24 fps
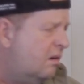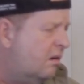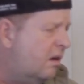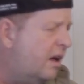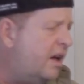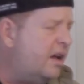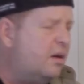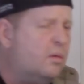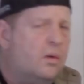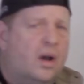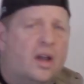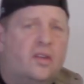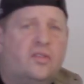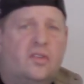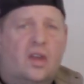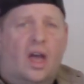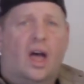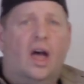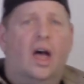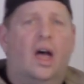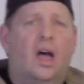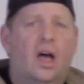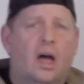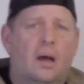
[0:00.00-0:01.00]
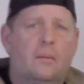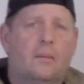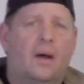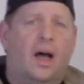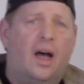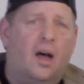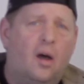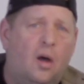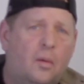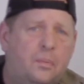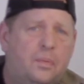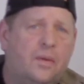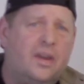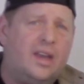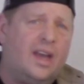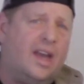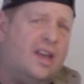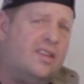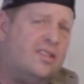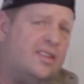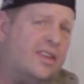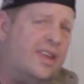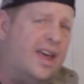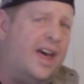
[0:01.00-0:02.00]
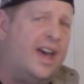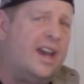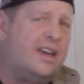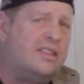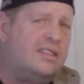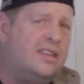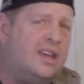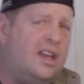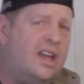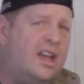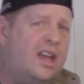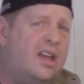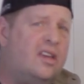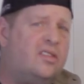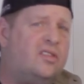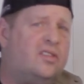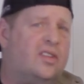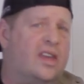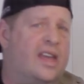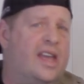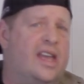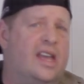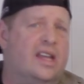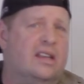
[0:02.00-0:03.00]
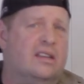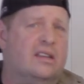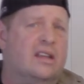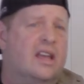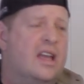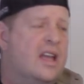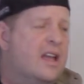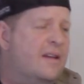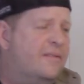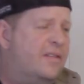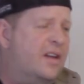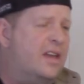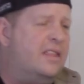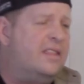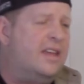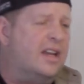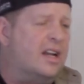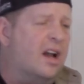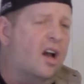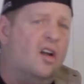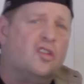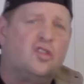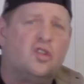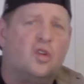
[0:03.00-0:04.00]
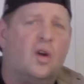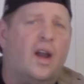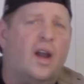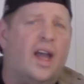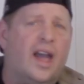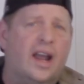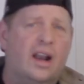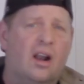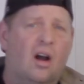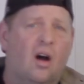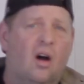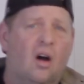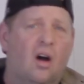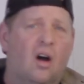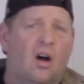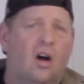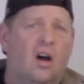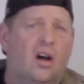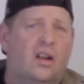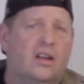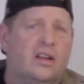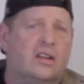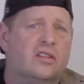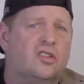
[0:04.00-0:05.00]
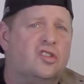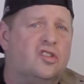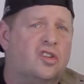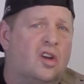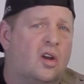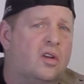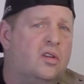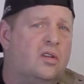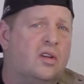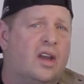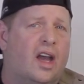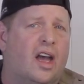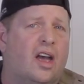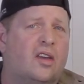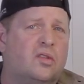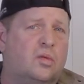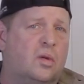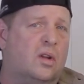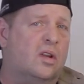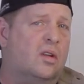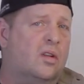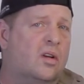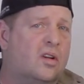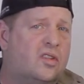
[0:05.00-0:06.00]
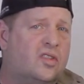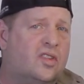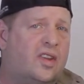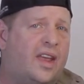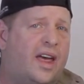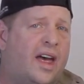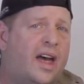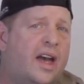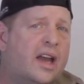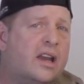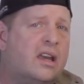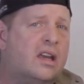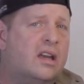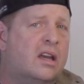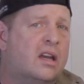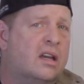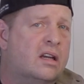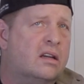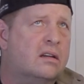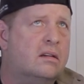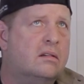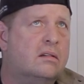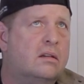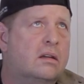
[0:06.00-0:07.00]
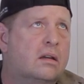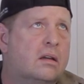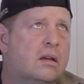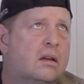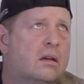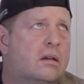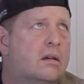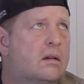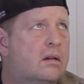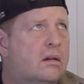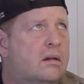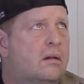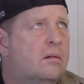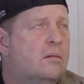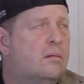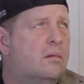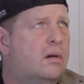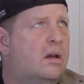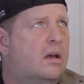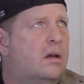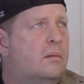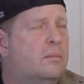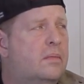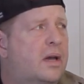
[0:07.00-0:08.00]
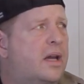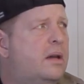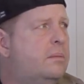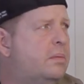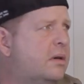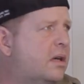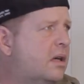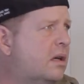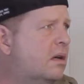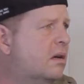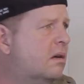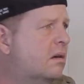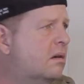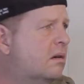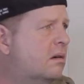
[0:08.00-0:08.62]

Well, anyways, I hope you guys like this, and if anything, I'll try it on and show you guys what it looks like. Well, maybe.